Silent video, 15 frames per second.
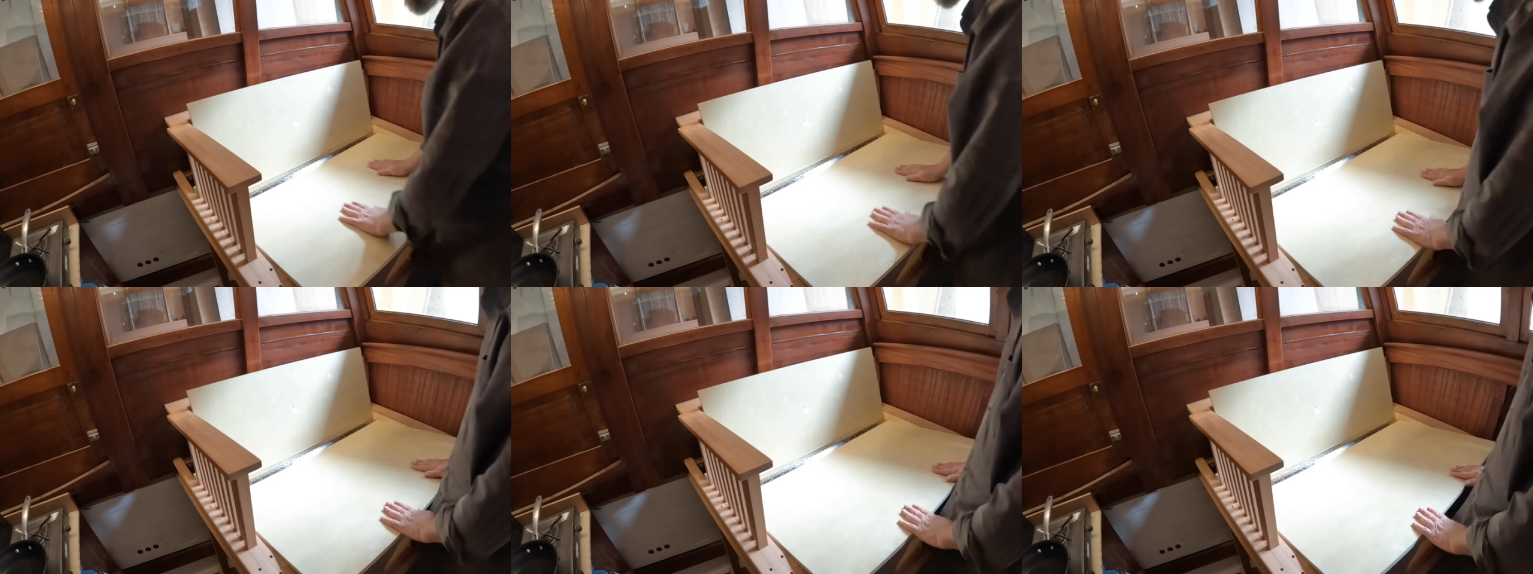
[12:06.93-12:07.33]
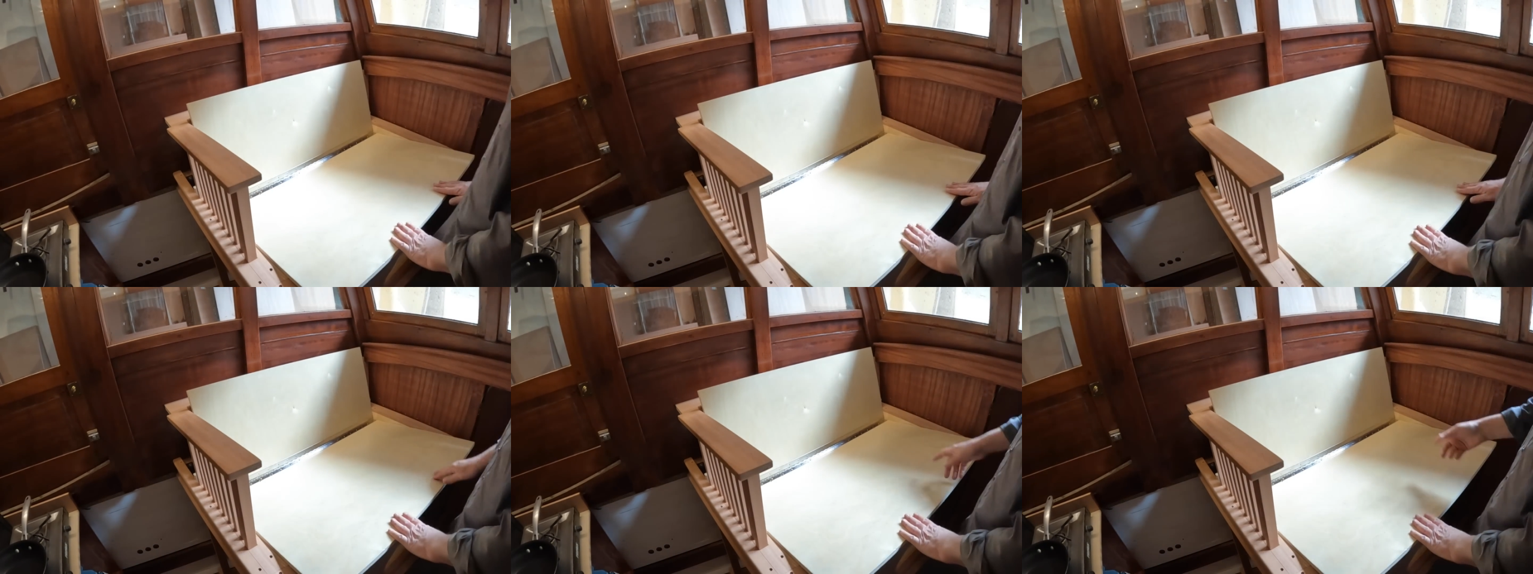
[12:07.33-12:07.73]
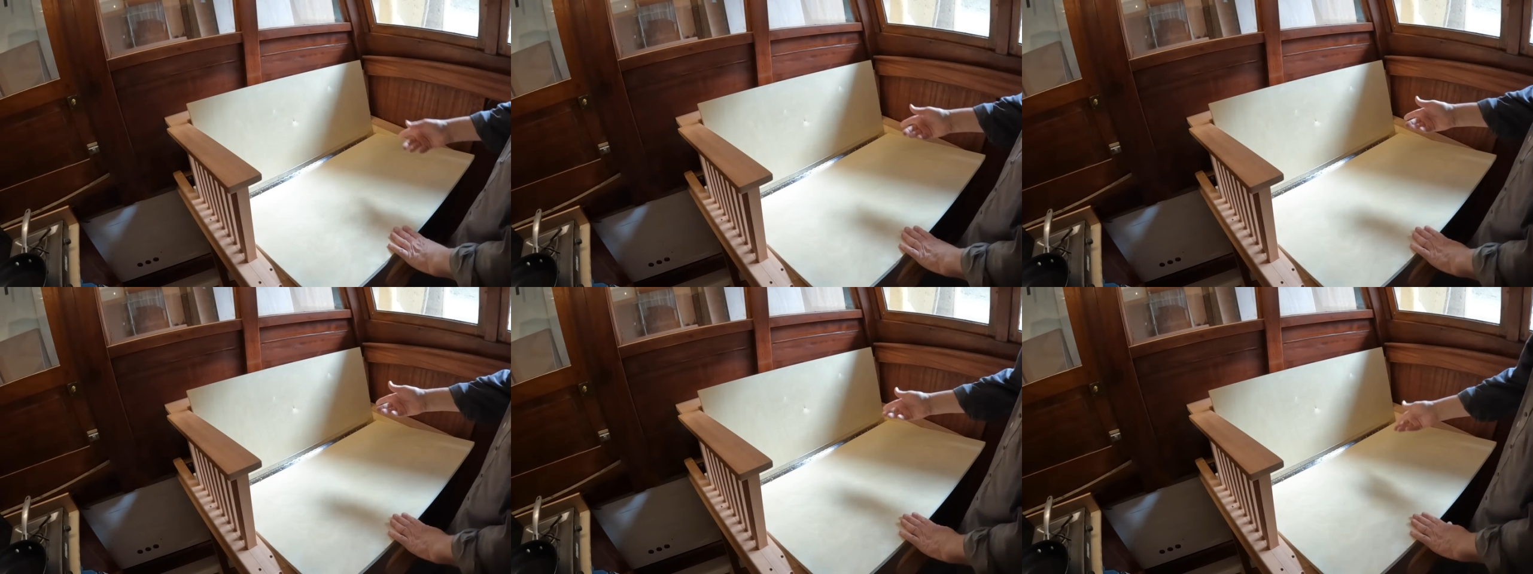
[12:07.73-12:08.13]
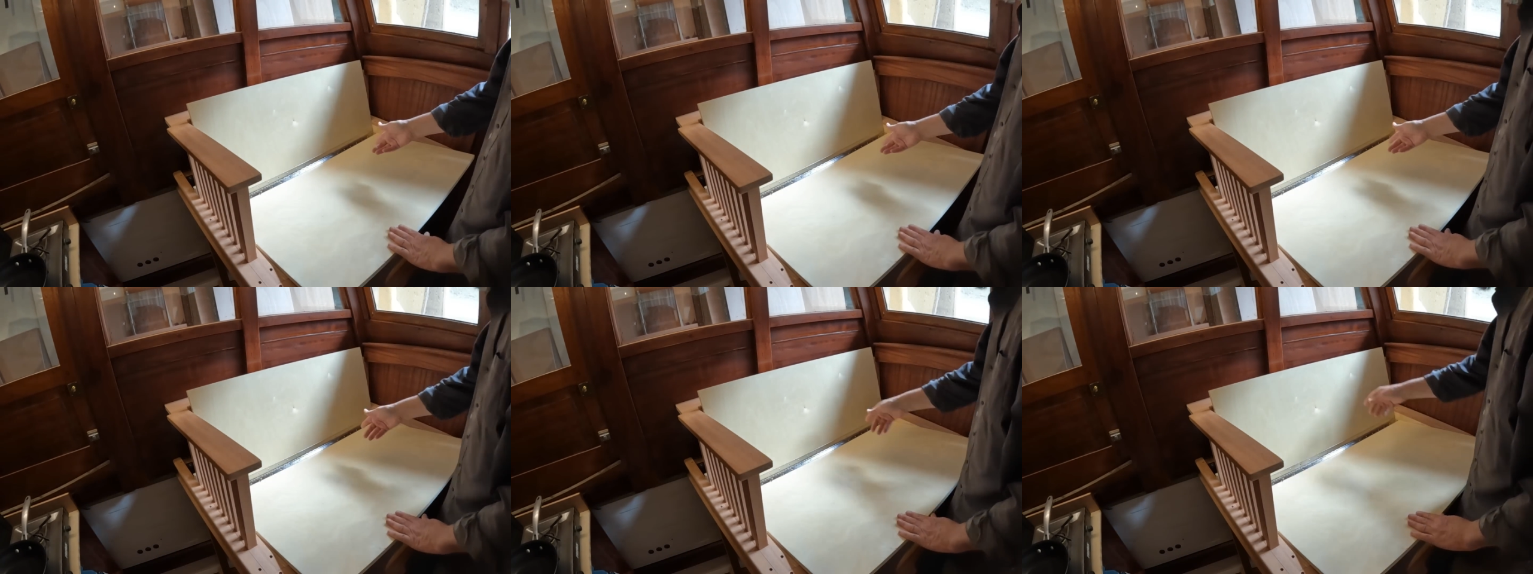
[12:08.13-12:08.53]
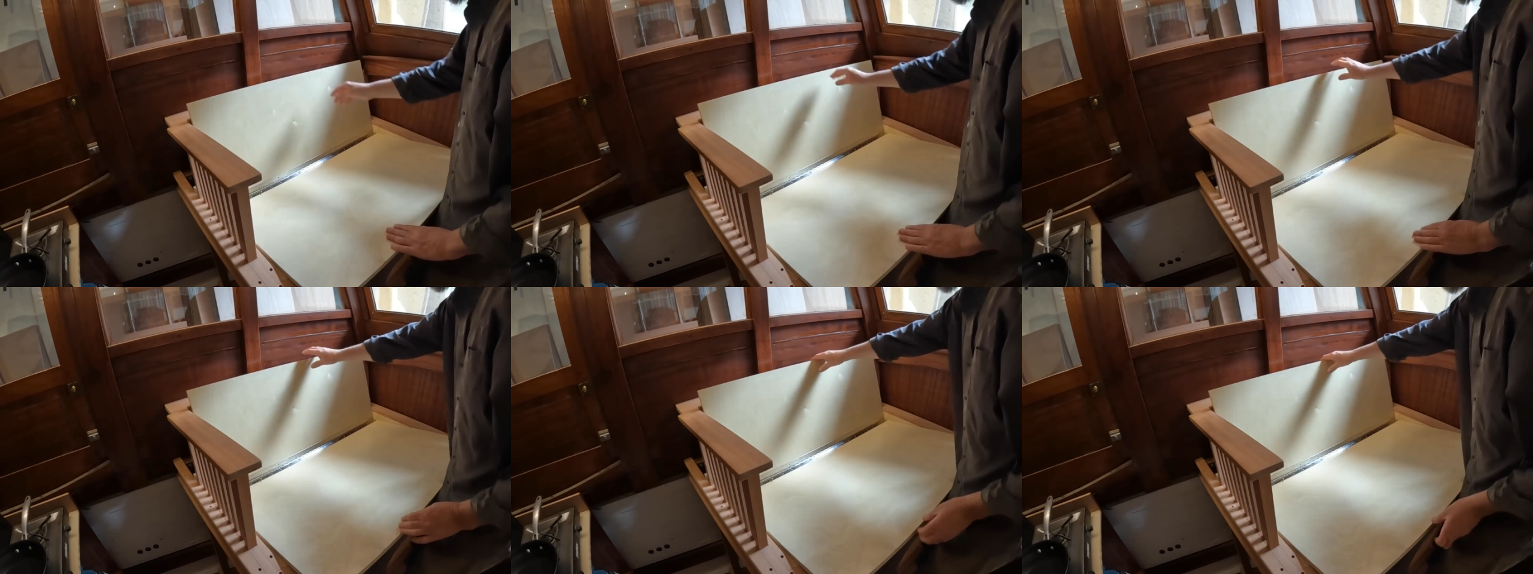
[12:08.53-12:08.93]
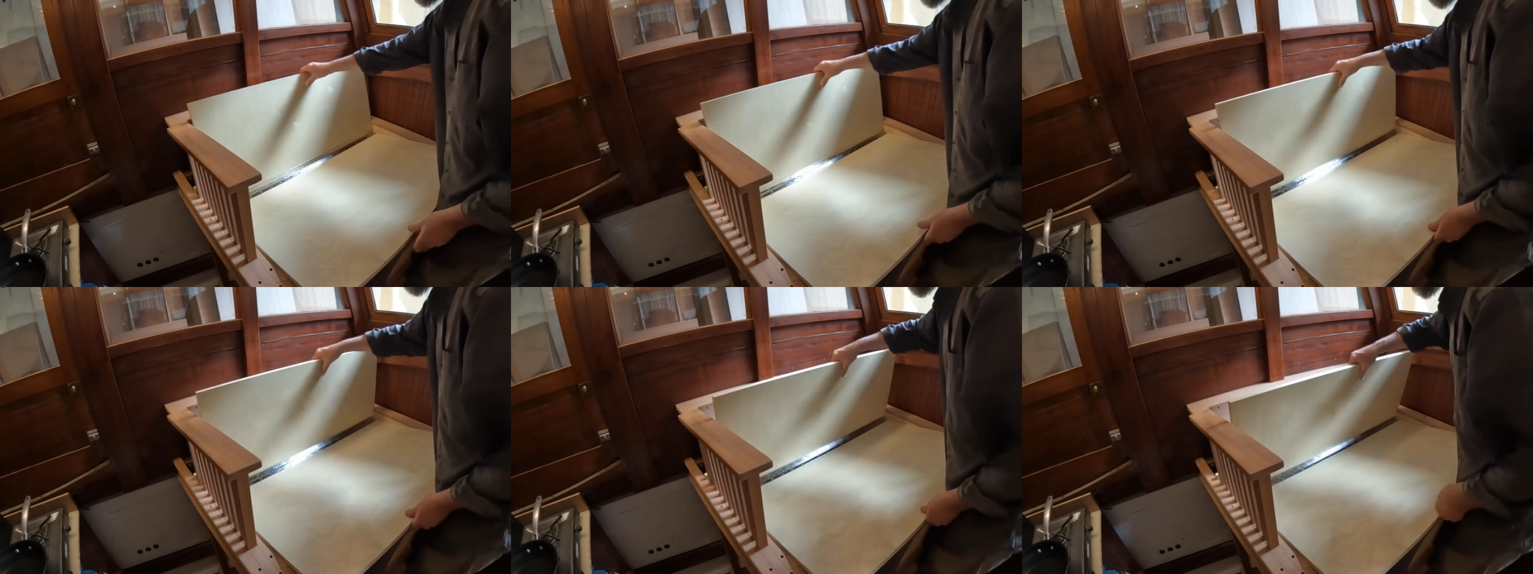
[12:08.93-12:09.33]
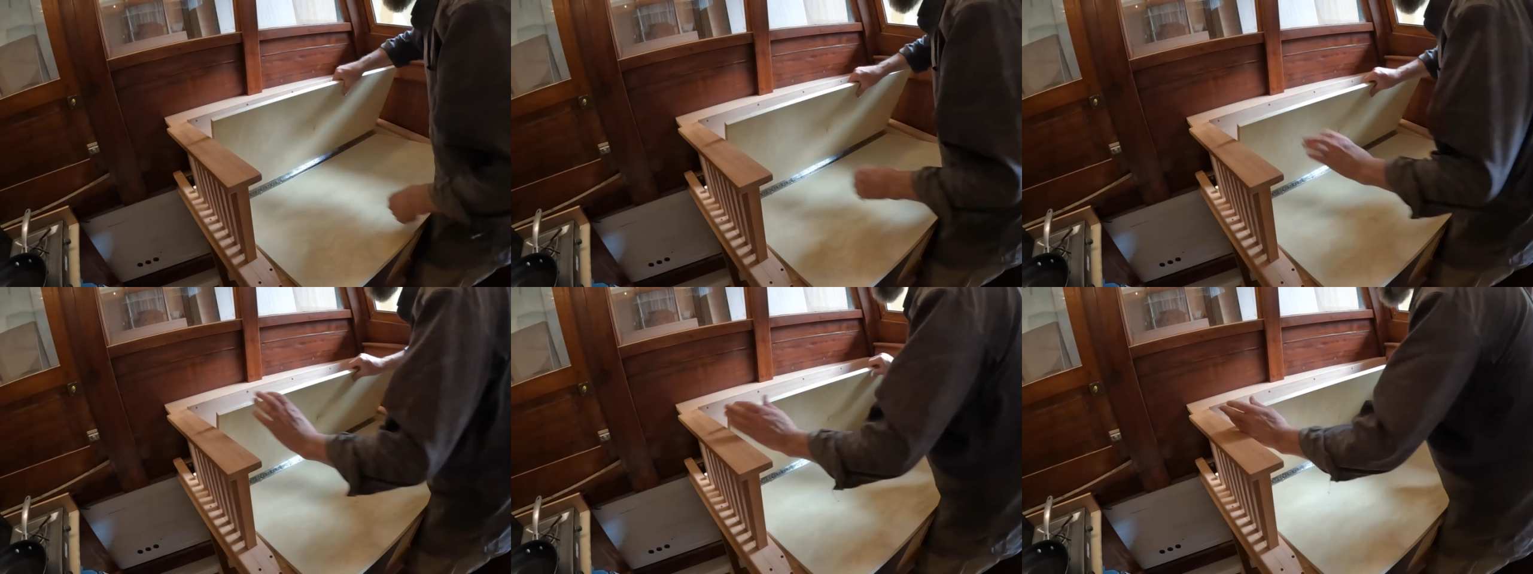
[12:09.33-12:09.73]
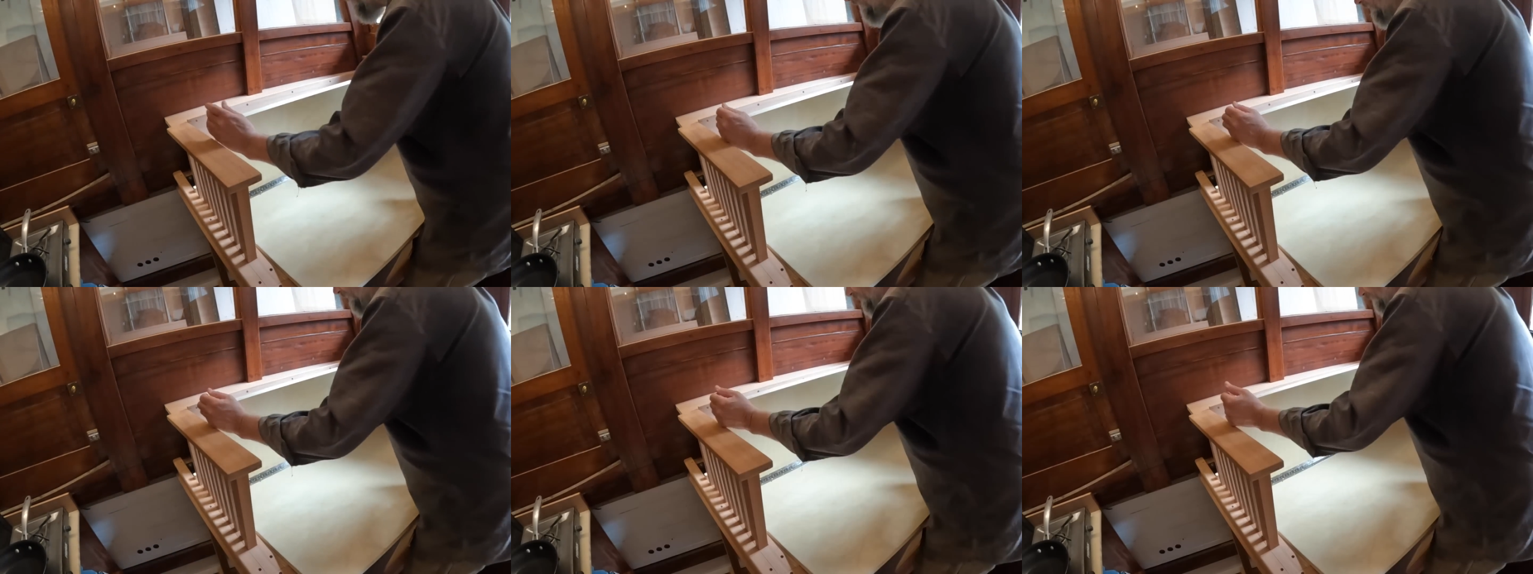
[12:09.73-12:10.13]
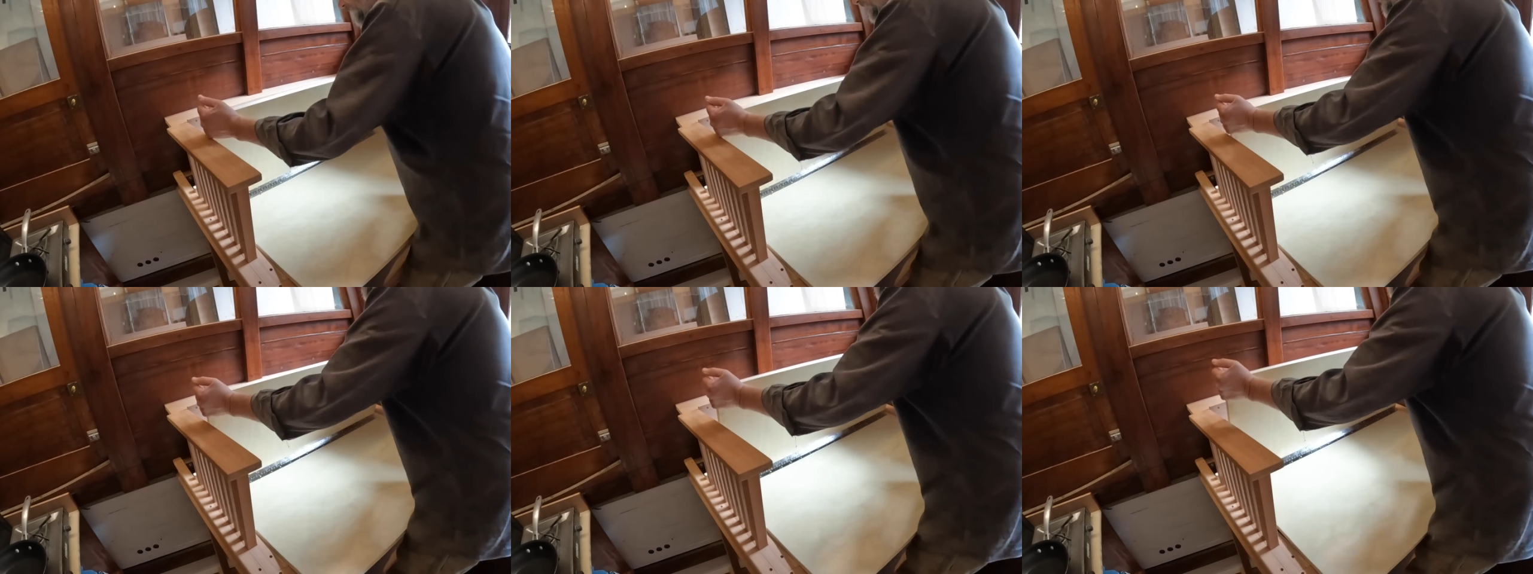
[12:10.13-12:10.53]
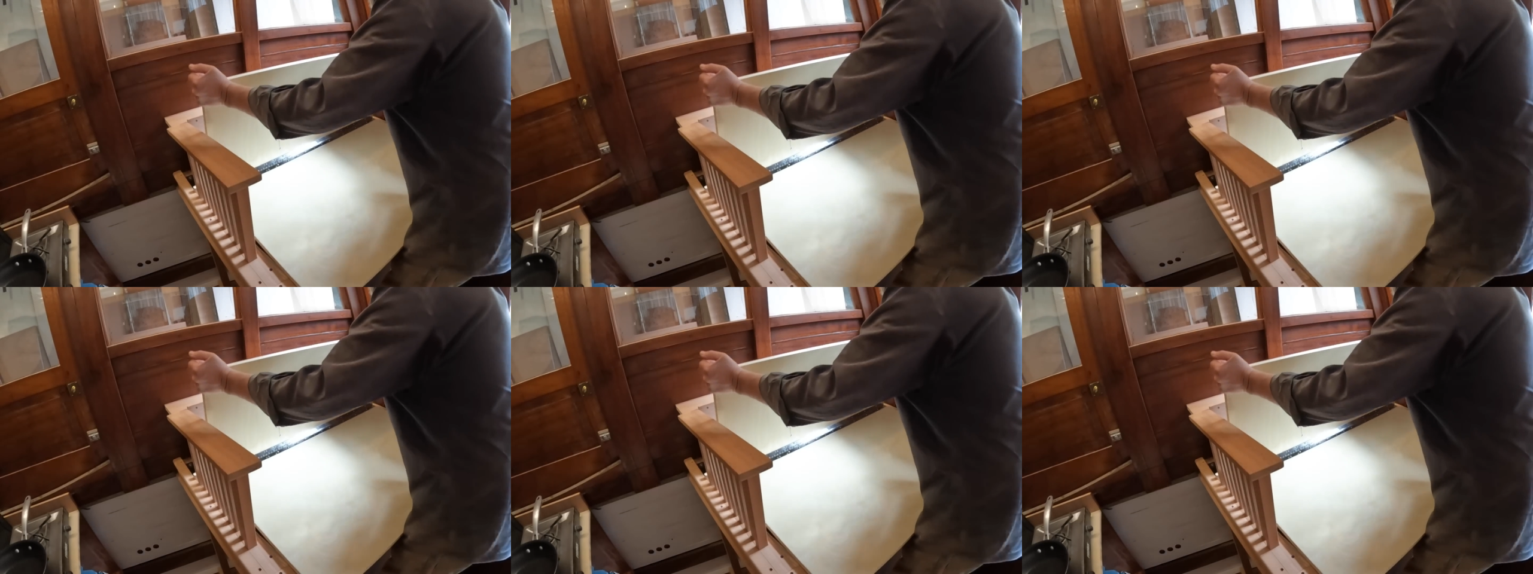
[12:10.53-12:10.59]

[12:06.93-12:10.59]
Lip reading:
No face is visible, so there are no lips to read.